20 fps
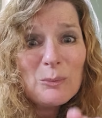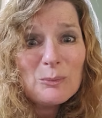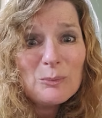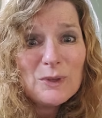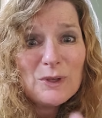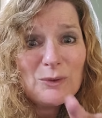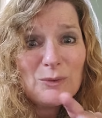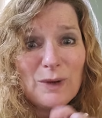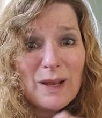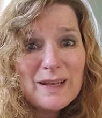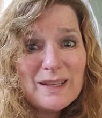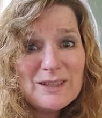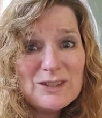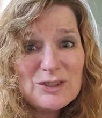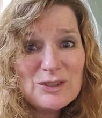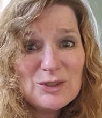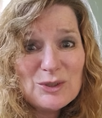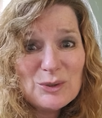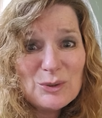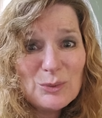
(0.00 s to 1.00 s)
Be ready to
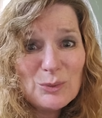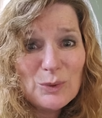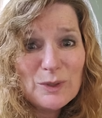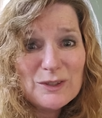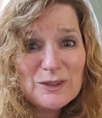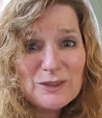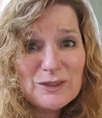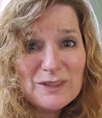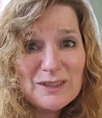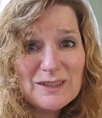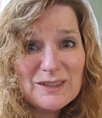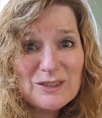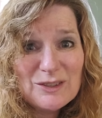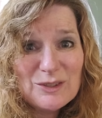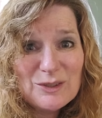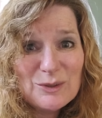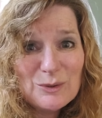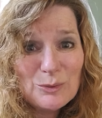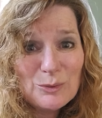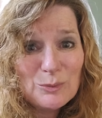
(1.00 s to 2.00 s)
do what you need to
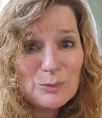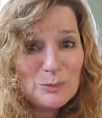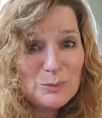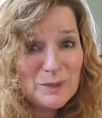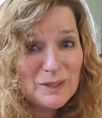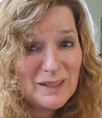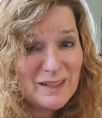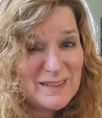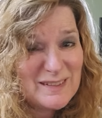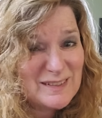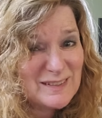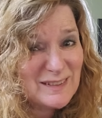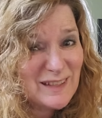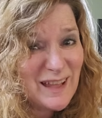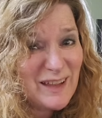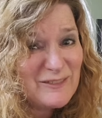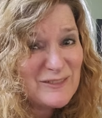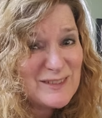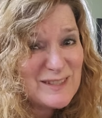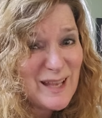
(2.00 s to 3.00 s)
do because
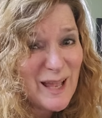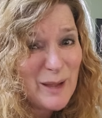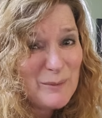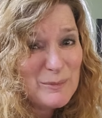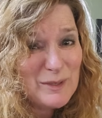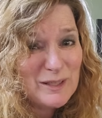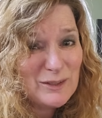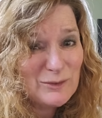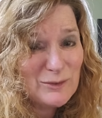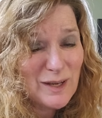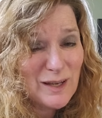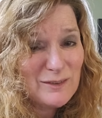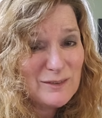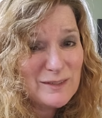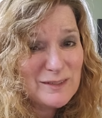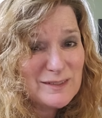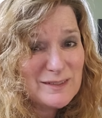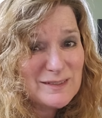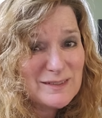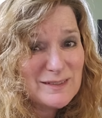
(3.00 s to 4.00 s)
life is happening
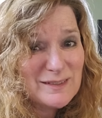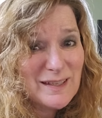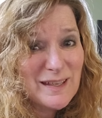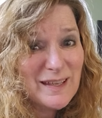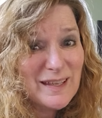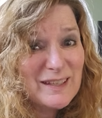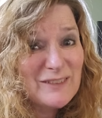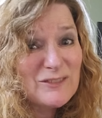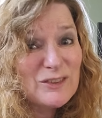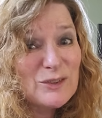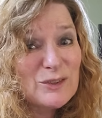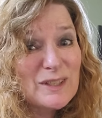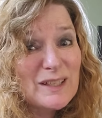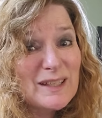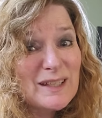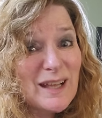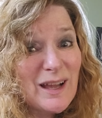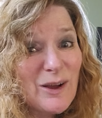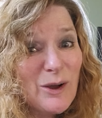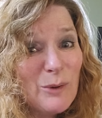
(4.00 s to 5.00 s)
around us. And if you
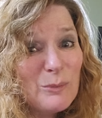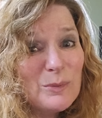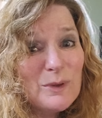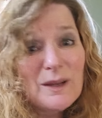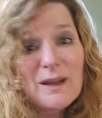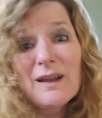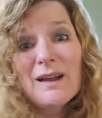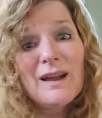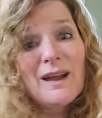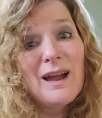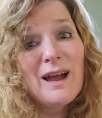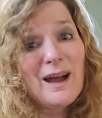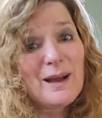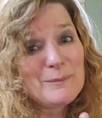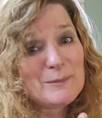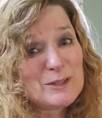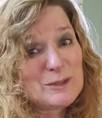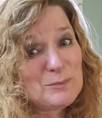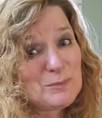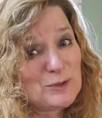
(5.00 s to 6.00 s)
need help,
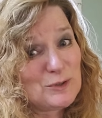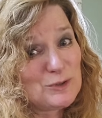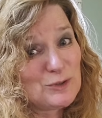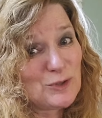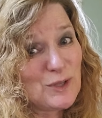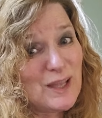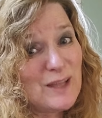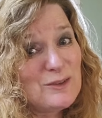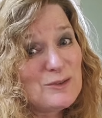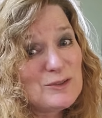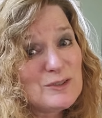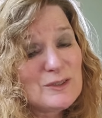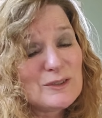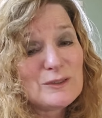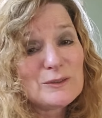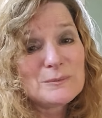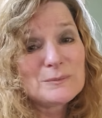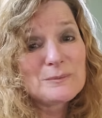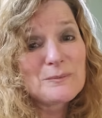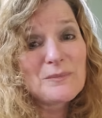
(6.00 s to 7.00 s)
I'm a spiritual
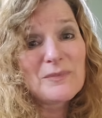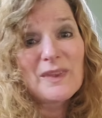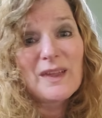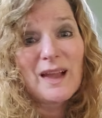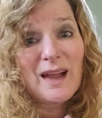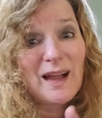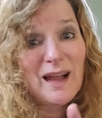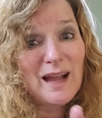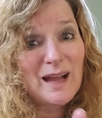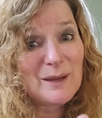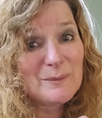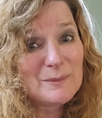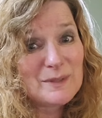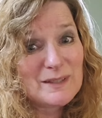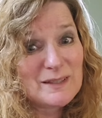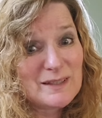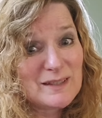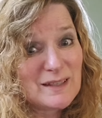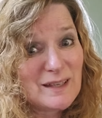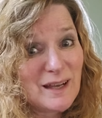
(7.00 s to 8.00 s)
counselor. I'm
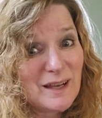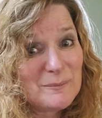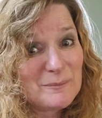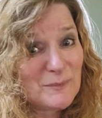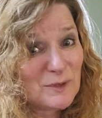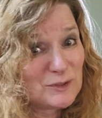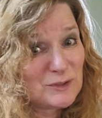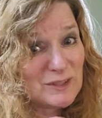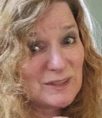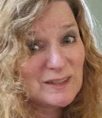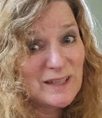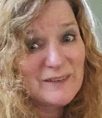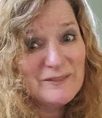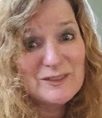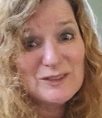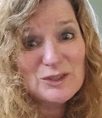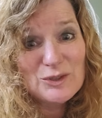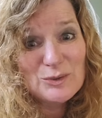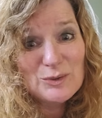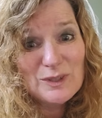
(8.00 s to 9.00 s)
a multi-life
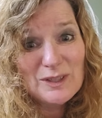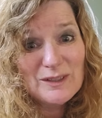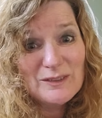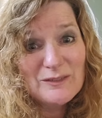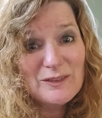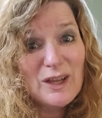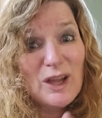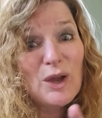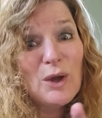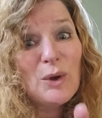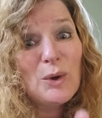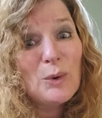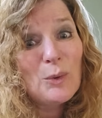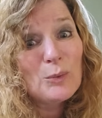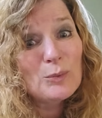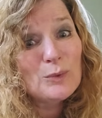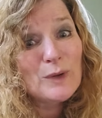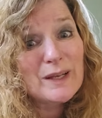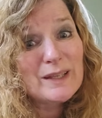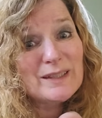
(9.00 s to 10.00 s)
intuitive,
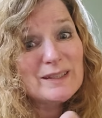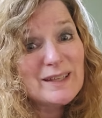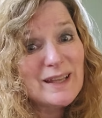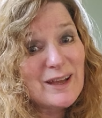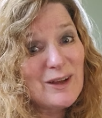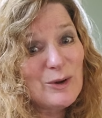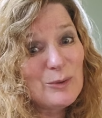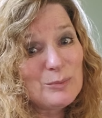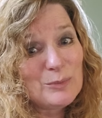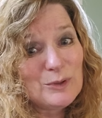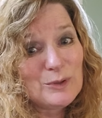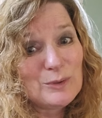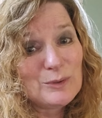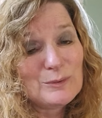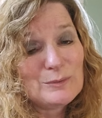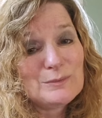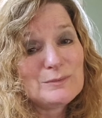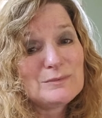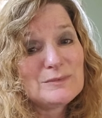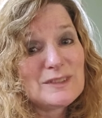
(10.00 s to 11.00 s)
ready to help you.
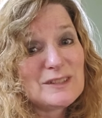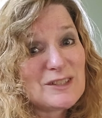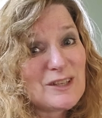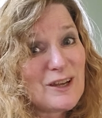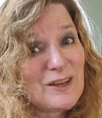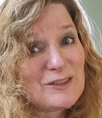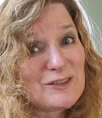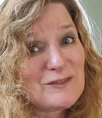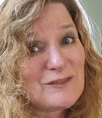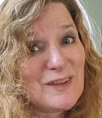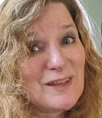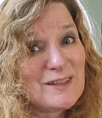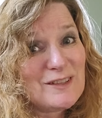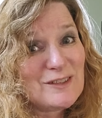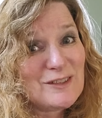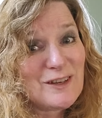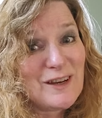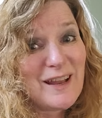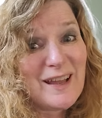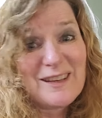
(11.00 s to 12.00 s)
Natasha
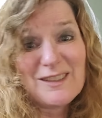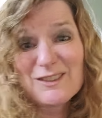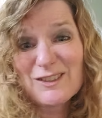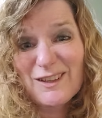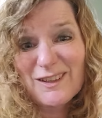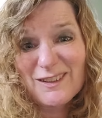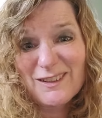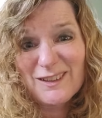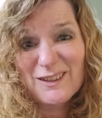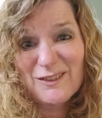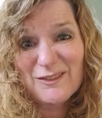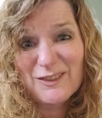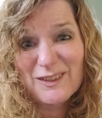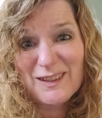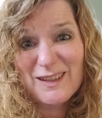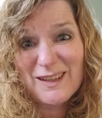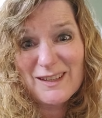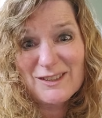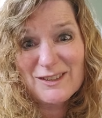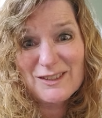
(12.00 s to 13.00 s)
Venter,
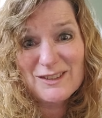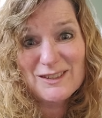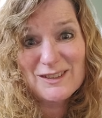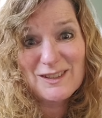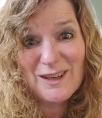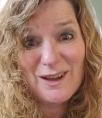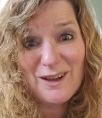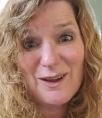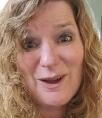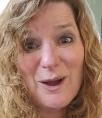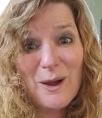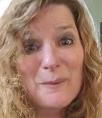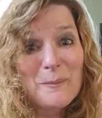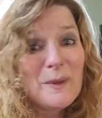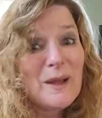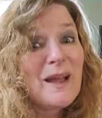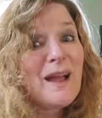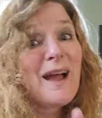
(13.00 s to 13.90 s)
angelicclarifications.com.